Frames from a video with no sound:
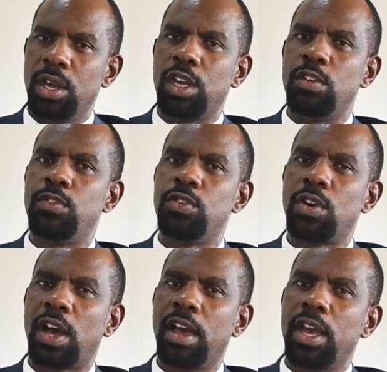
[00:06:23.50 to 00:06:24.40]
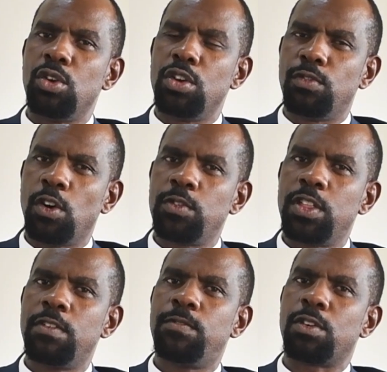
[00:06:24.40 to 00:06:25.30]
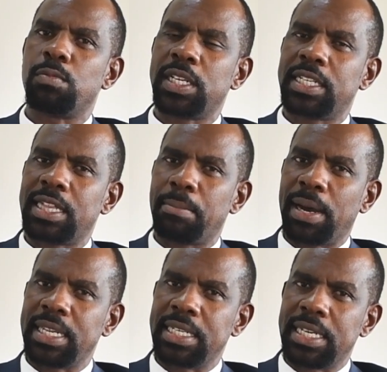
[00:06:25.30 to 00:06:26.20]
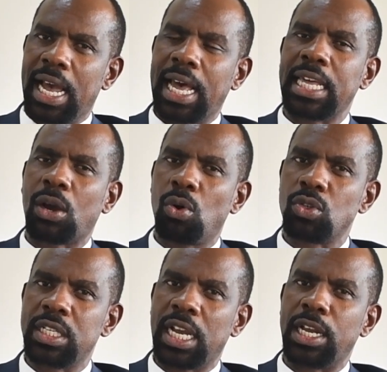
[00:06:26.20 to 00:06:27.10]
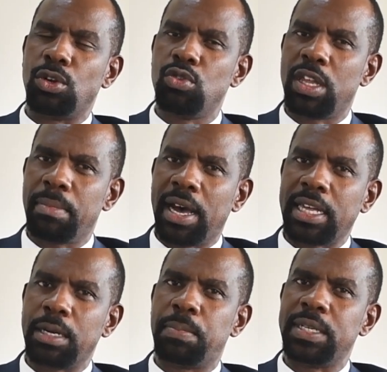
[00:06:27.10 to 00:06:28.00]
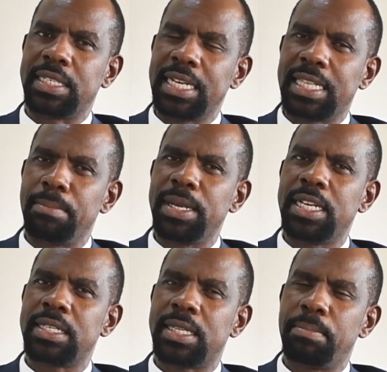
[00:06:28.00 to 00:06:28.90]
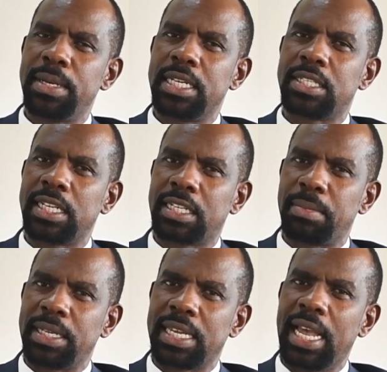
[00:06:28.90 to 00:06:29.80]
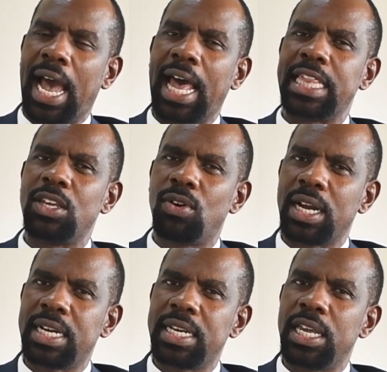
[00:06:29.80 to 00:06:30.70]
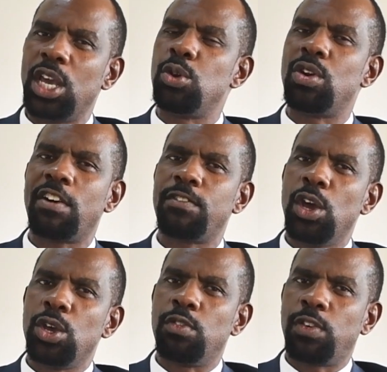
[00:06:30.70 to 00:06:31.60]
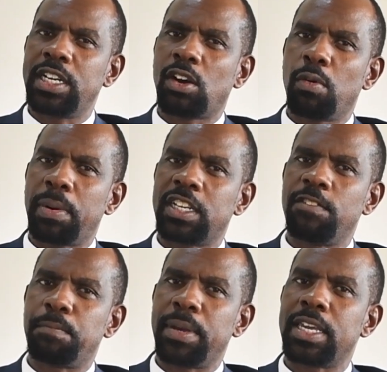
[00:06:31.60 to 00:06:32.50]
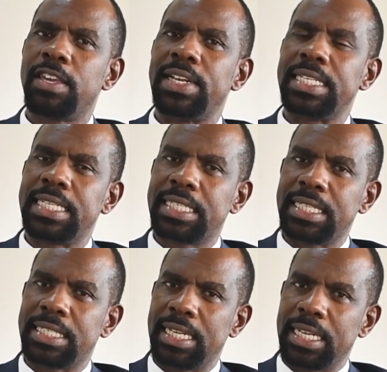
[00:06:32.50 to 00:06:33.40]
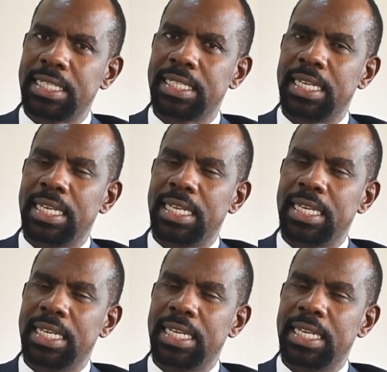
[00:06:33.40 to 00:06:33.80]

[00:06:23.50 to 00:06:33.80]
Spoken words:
If you involve them from setting the budget and the cost, and do the math and present the meeting statements, and they all agree, you'll find a cooperative paying even 60 shillings,